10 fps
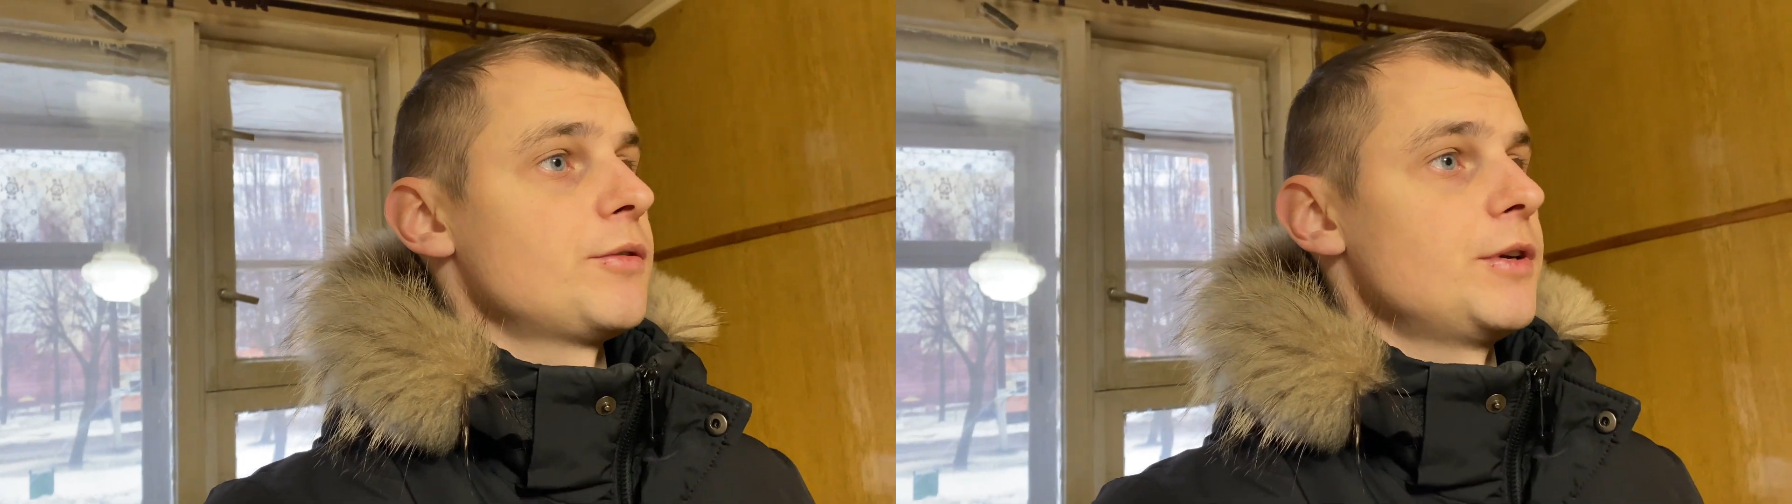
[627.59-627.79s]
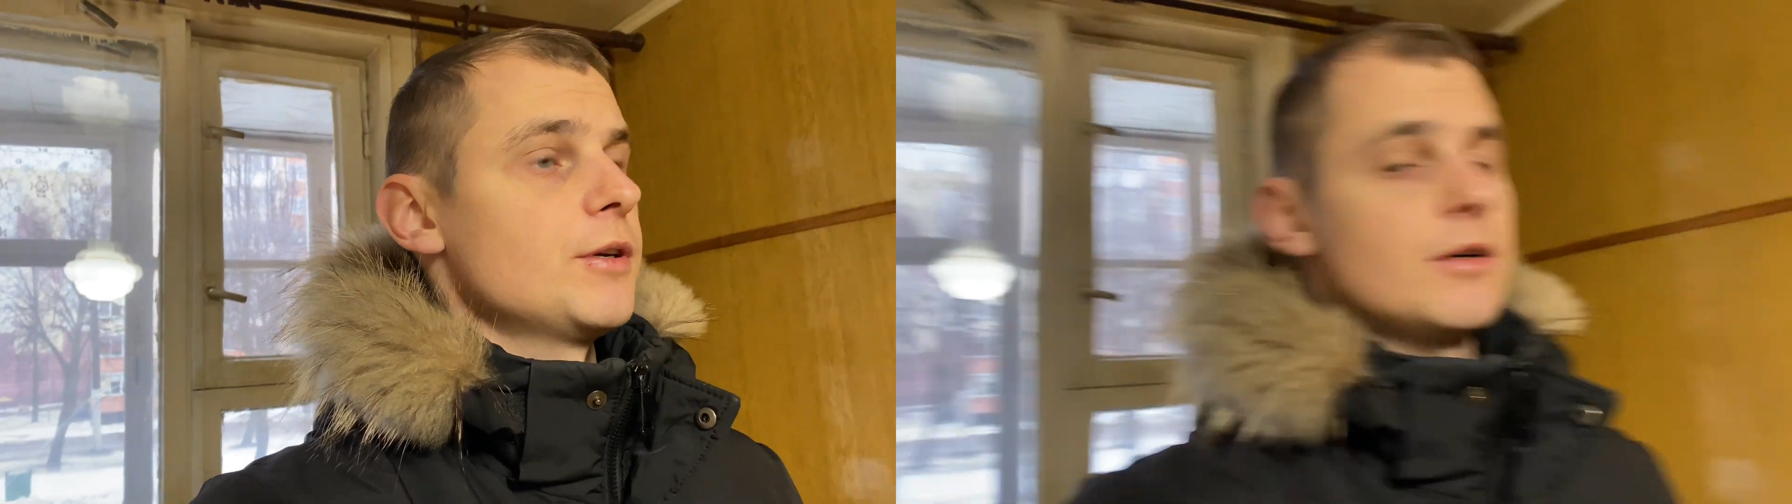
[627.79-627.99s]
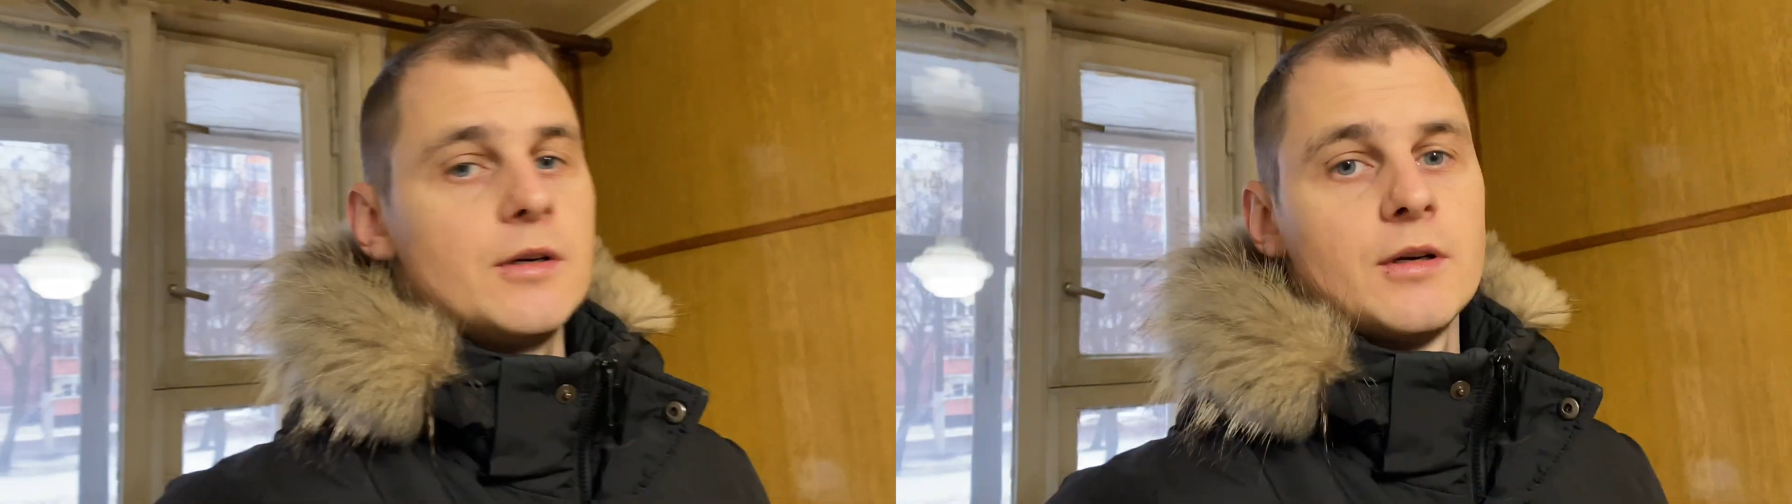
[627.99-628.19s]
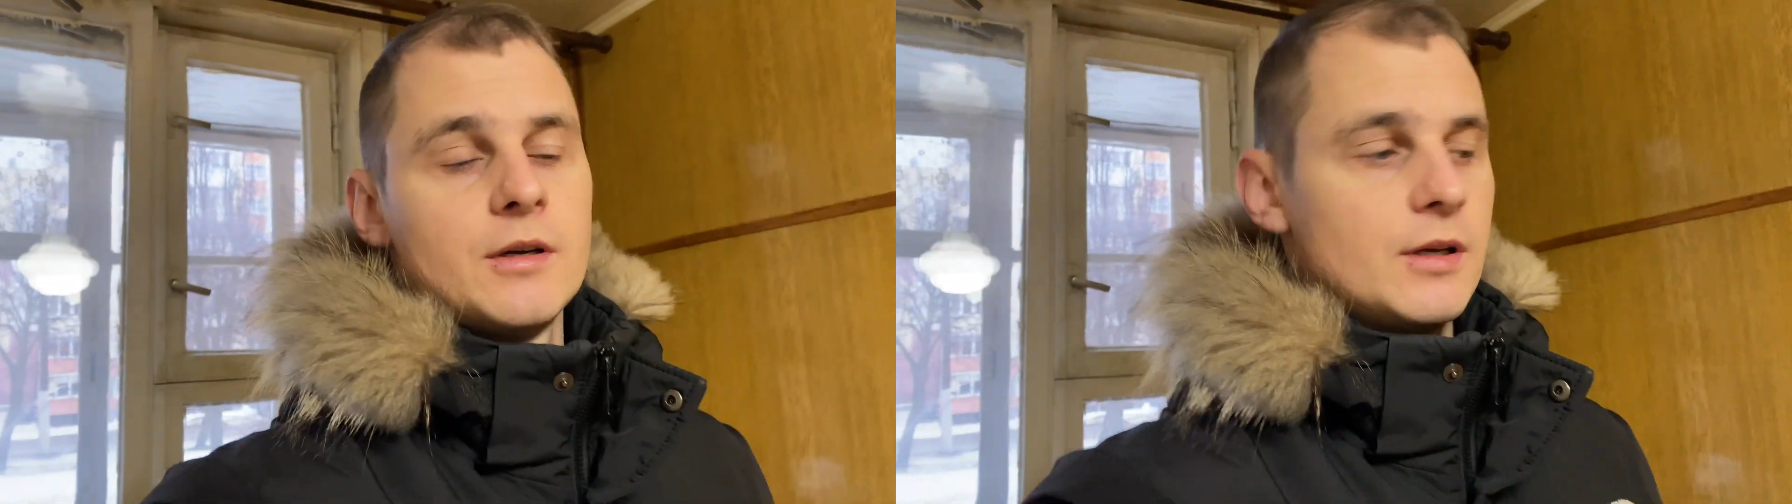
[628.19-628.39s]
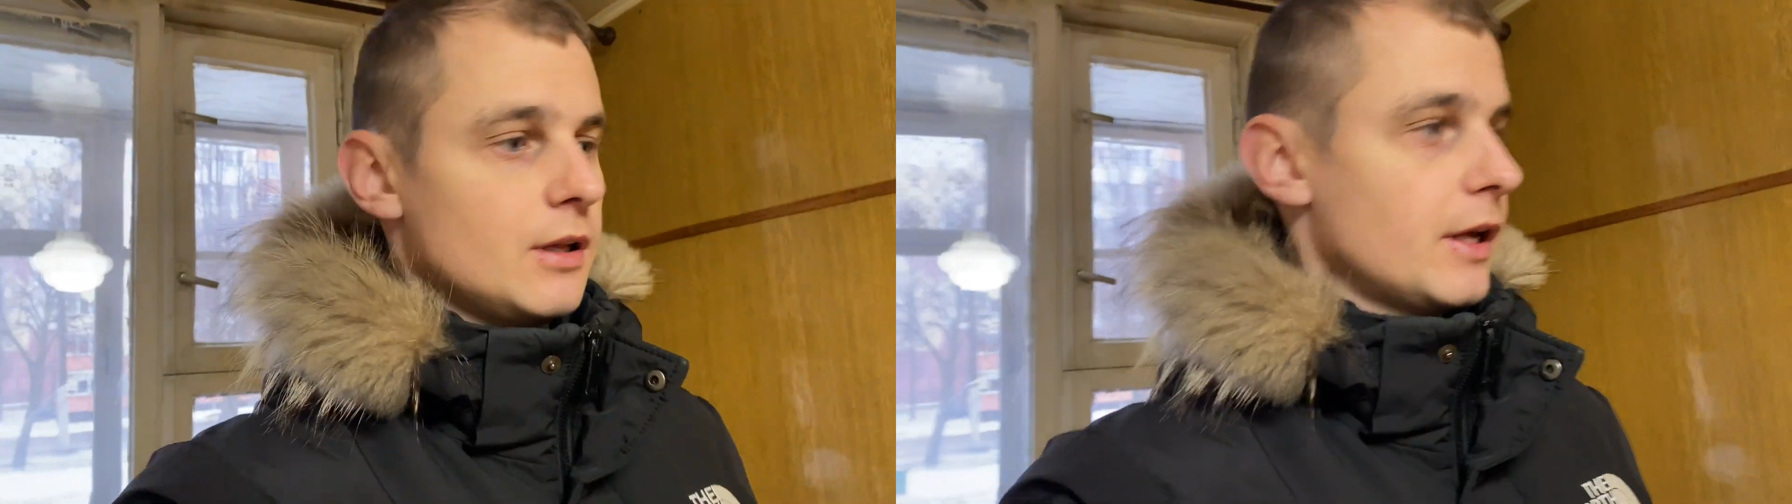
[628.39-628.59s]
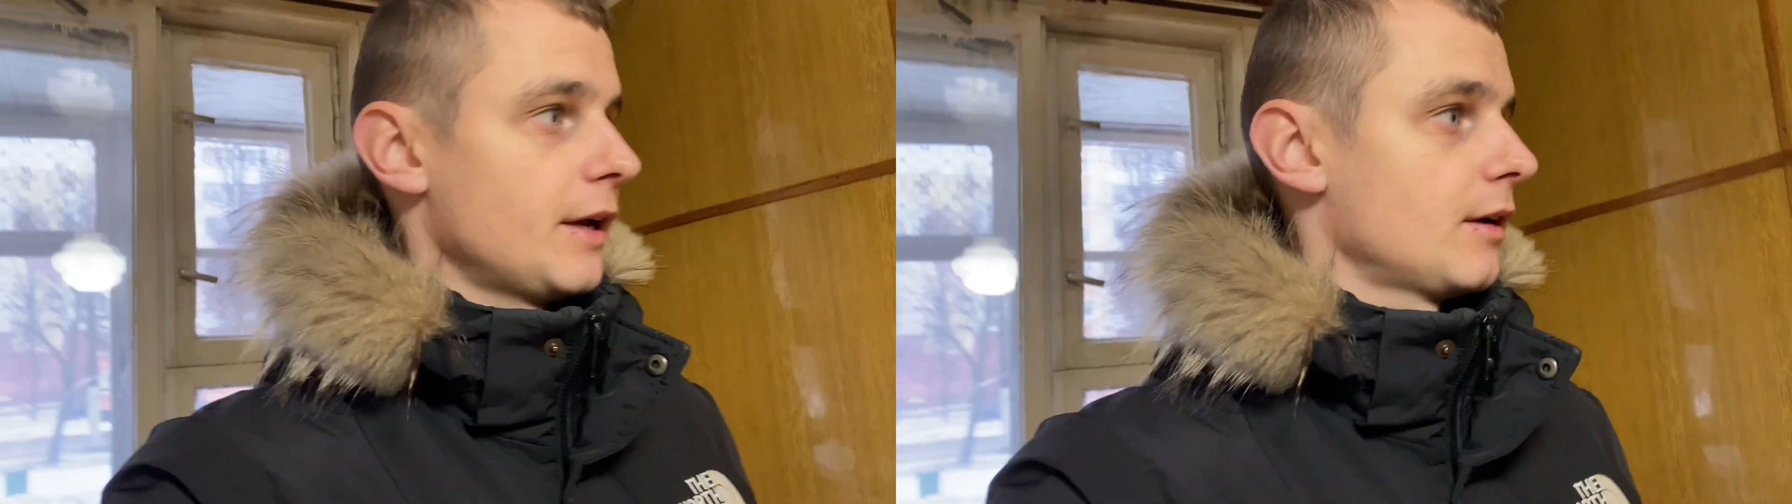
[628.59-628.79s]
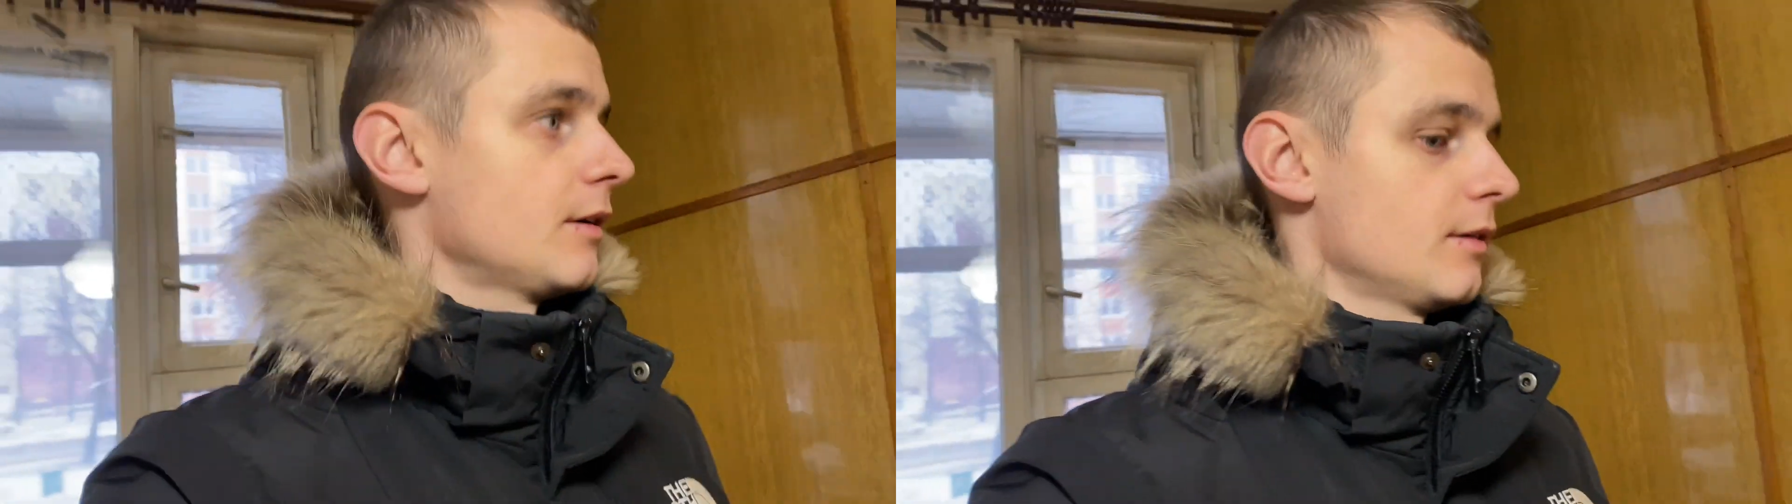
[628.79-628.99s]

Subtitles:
video, like